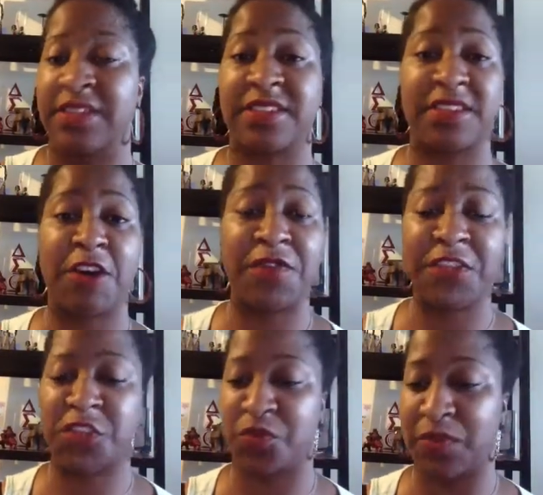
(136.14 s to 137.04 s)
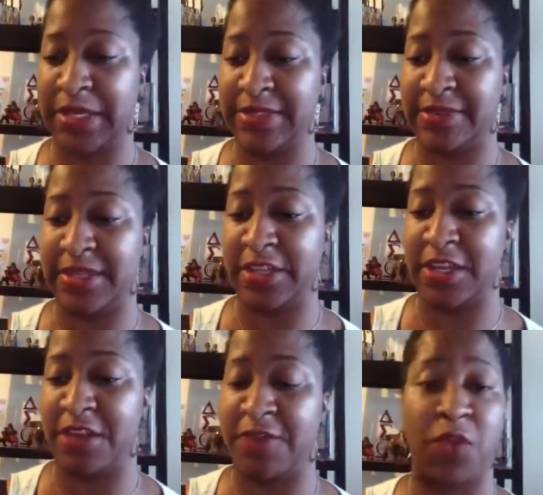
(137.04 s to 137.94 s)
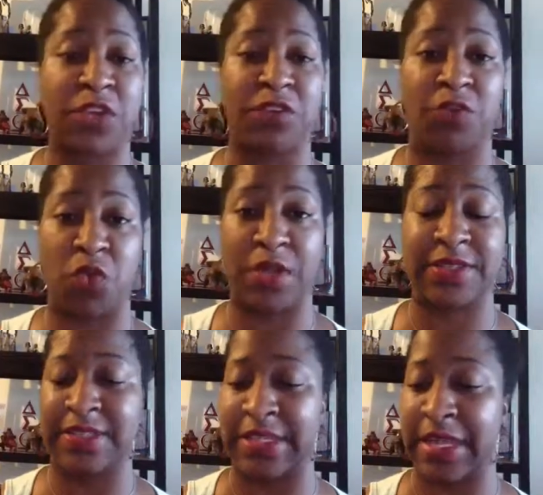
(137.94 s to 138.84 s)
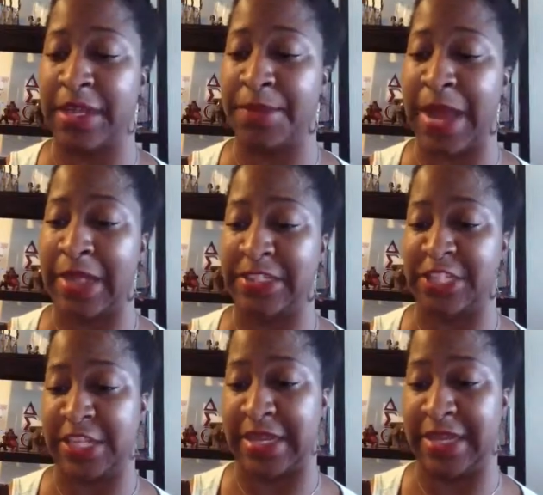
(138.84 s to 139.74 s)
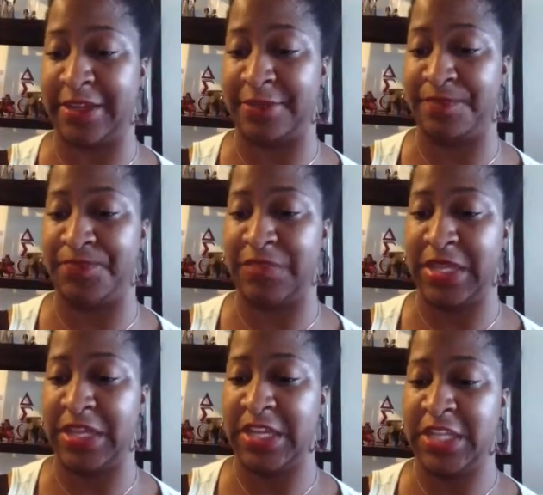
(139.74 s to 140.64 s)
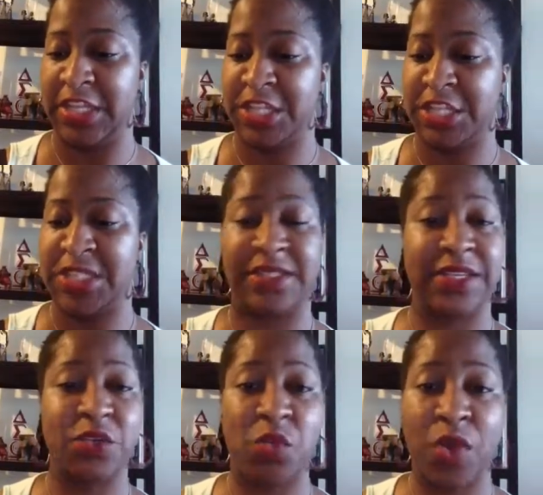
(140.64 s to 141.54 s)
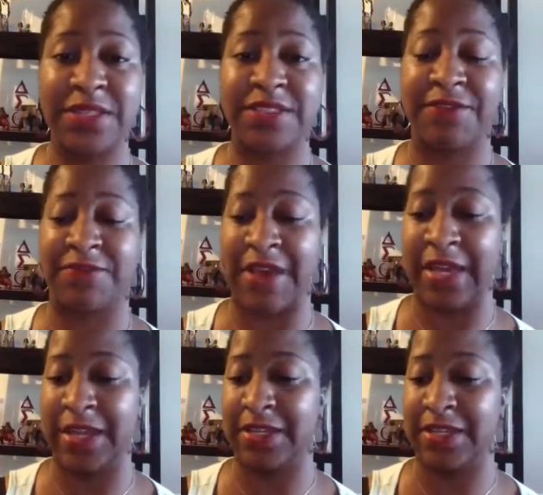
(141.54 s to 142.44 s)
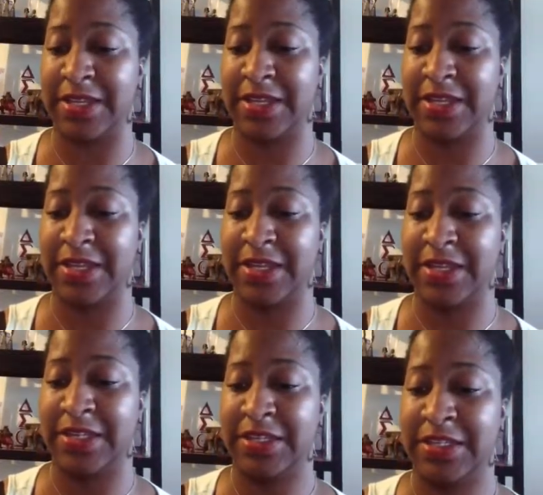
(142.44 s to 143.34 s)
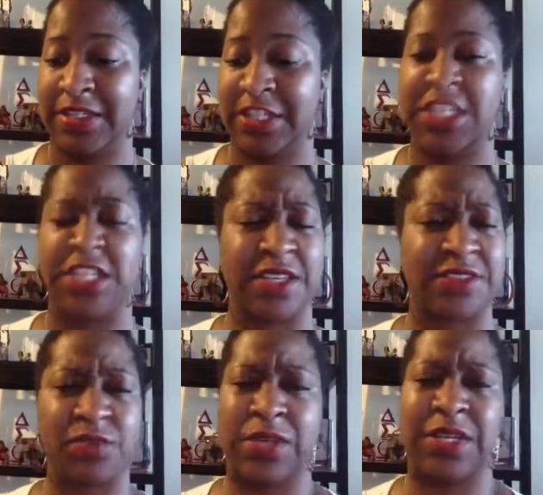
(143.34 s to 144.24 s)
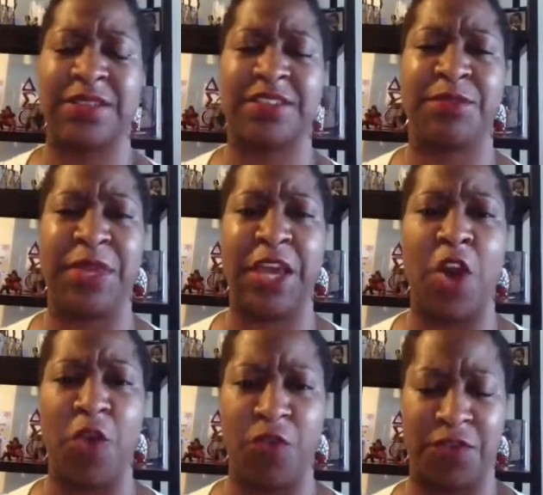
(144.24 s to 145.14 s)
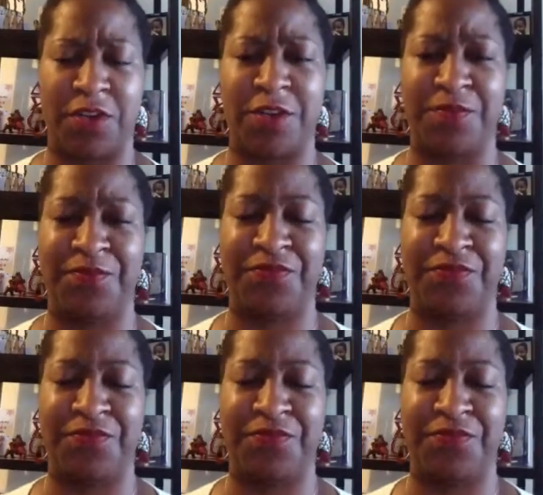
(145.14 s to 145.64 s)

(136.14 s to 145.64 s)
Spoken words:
Selfish reason for divorce and unapologetic. She didn't want to fight. She just wanted it to be over.